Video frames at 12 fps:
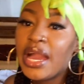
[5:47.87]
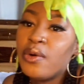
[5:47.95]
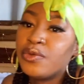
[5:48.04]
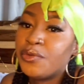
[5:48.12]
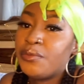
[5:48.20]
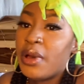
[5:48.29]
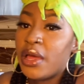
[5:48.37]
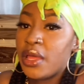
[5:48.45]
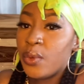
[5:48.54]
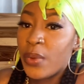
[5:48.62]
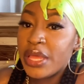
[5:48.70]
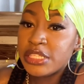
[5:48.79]
was on my
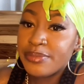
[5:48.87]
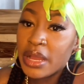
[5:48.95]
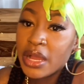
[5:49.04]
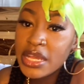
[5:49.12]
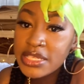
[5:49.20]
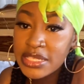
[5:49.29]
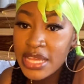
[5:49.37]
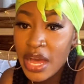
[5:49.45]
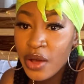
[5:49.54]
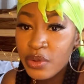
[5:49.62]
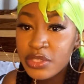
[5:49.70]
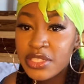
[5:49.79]
way to my cousin's
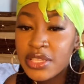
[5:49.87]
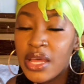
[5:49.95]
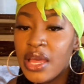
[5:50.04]
house,